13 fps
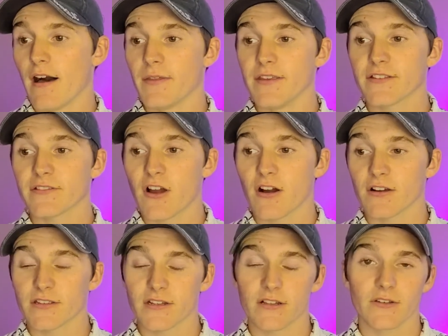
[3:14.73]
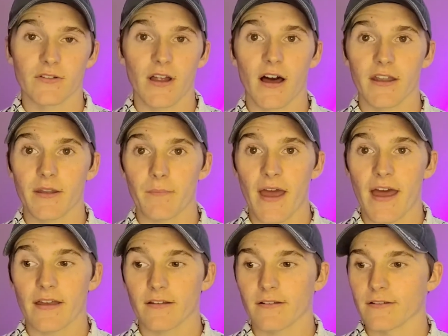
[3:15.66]
These cars include Honda
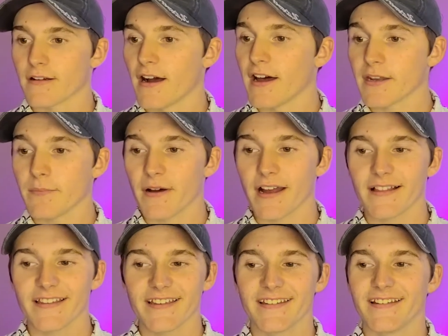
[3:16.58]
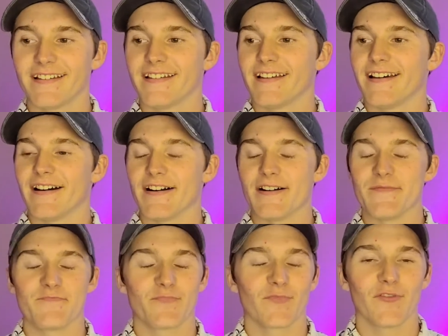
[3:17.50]
Pilot,
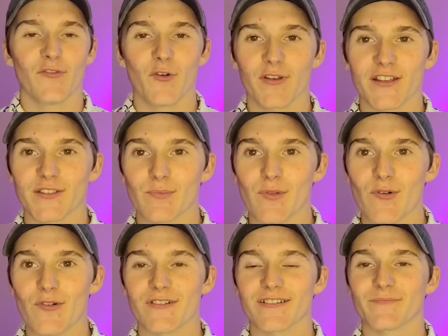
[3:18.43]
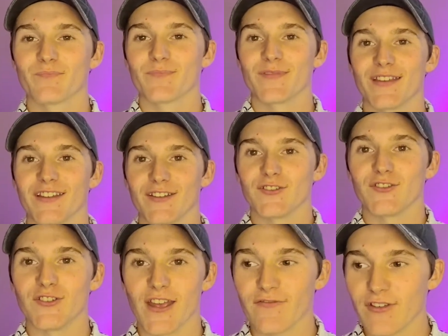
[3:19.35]
Ford Explorer,
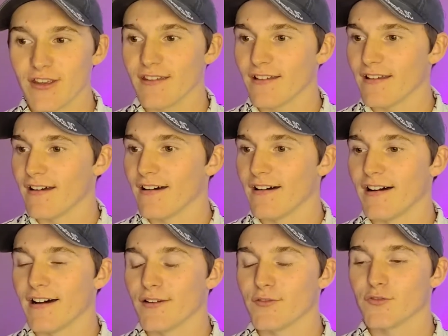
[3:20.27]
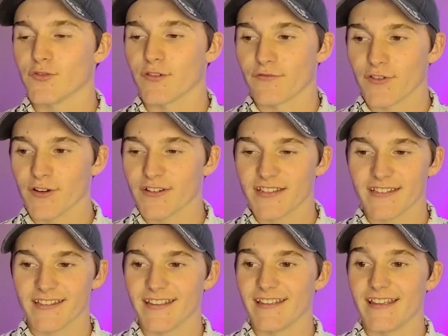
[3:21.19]
Chevy
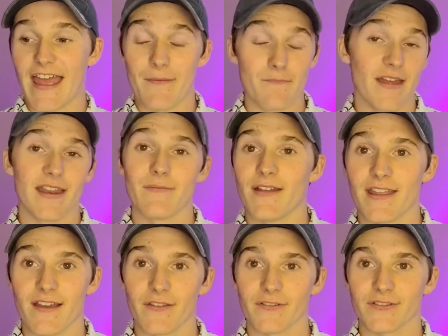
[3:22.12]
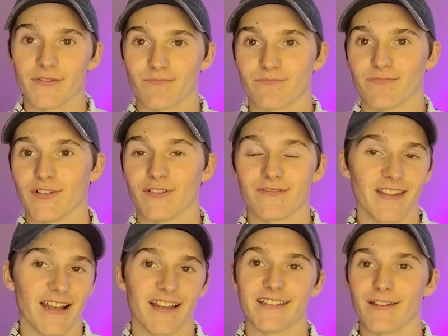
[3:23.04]
Traverse, and many, many others. There's,
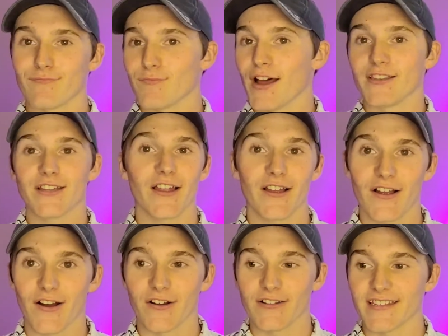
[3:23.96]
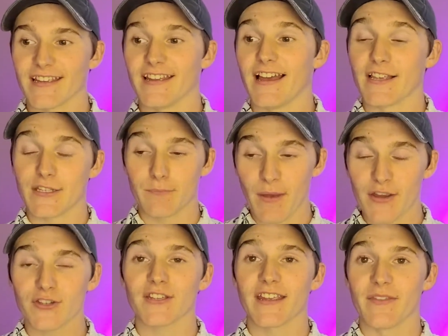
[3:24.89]
like I said, a ton of cars,
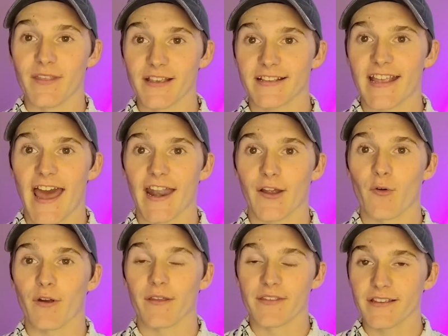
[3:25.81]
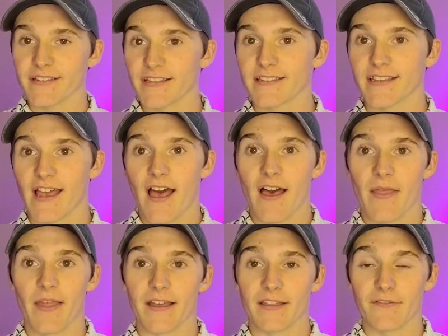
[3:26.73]
especially in this category. This is
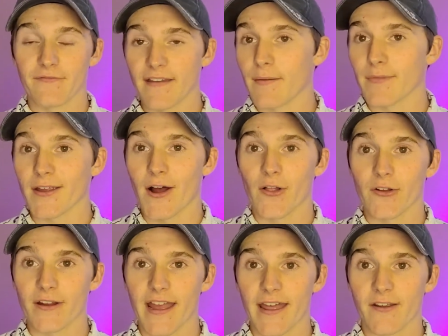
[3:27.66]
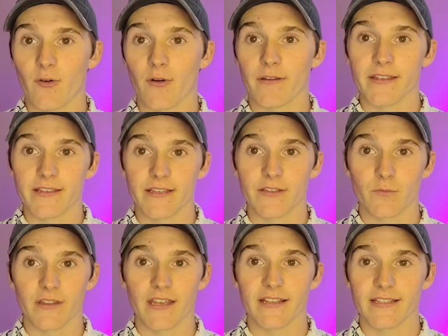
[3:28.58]
like the family hauler category. This is
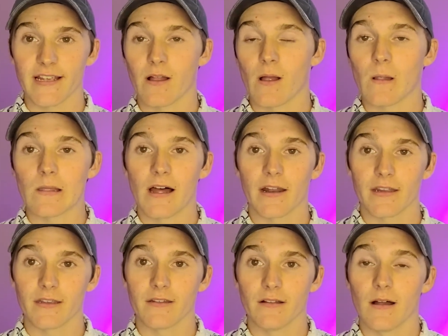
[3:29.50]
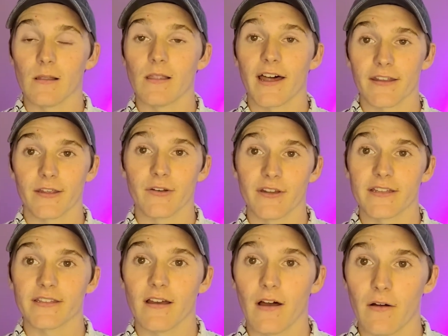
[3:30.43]
where they sell a lot of
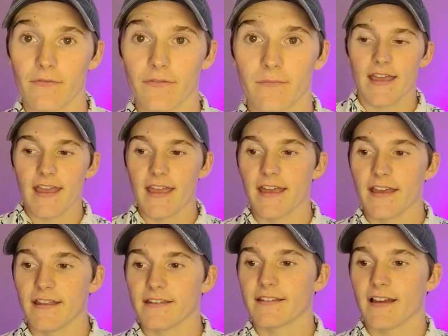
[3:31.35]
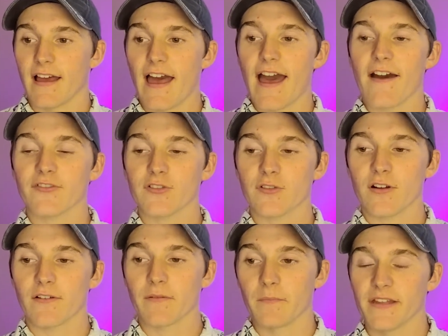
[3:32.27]
units of. And after
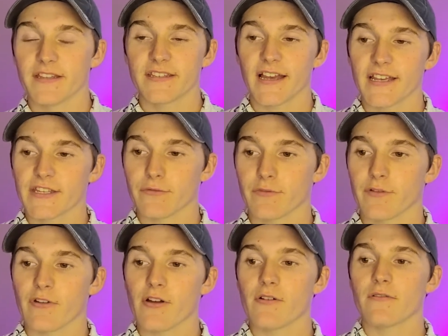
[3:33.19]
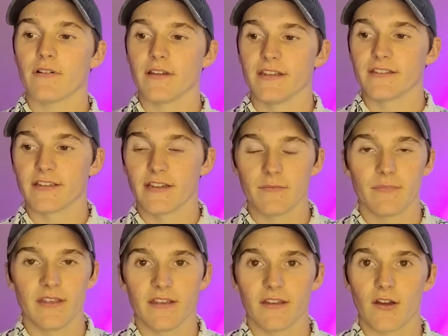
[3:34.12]
our mid-size three-row is going to
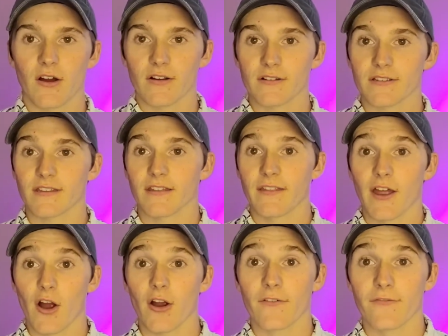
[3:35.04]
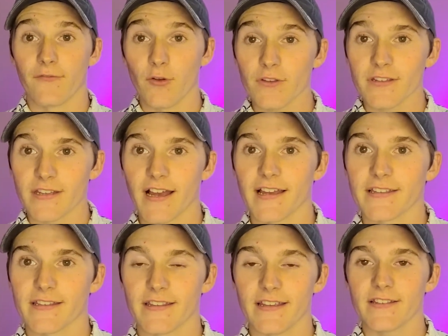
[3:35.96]
be cars that are full
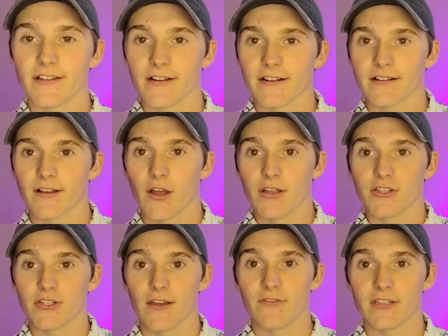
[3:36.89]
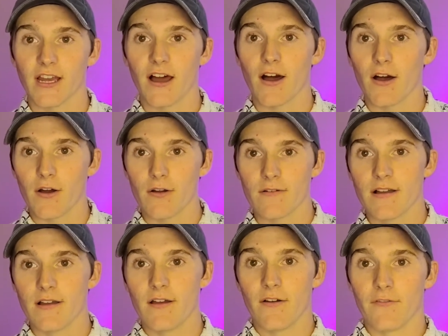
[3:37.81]
size. These are Chevy Tahoe,
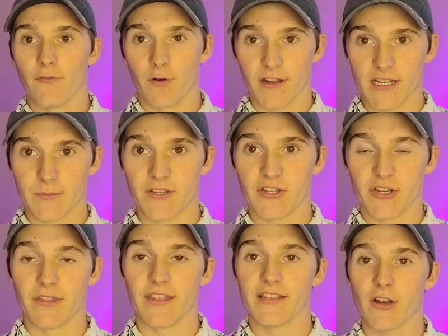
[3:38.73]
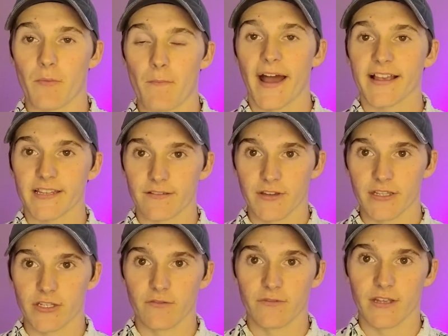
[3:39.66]
Ford Expedition. These are massive
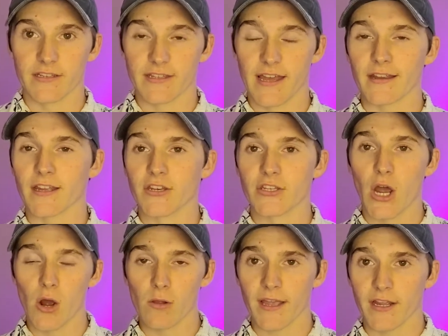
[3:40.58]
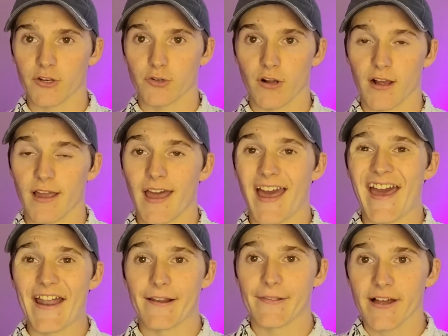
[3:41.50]
SUVs that can tow like a truck,
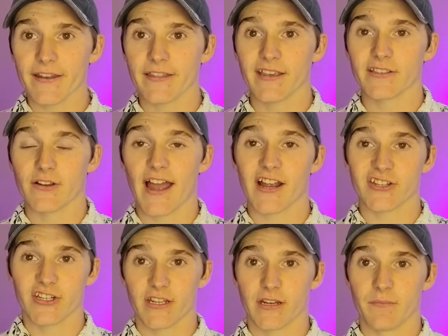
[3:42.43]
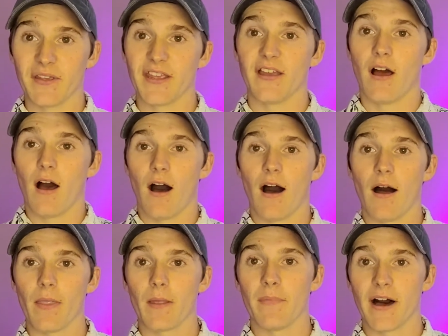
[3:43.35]
and a lot of these are actually going to be
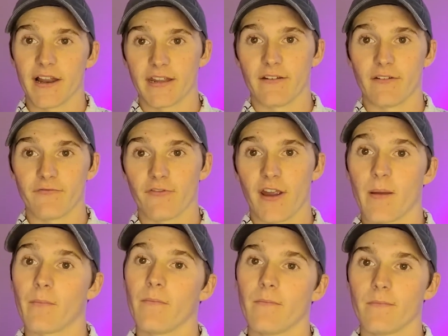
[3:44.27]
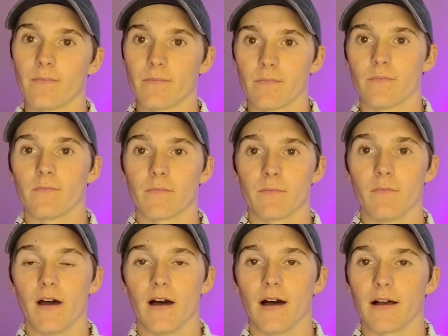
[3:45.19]
on the body and on frame
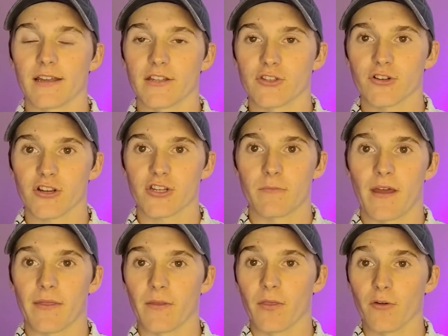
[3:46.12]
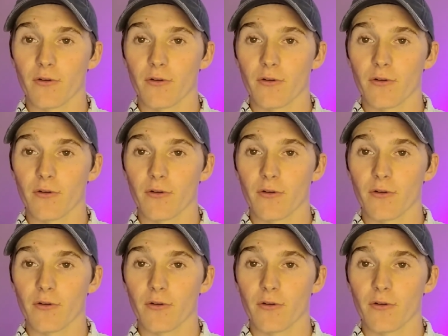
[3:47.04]
construction method.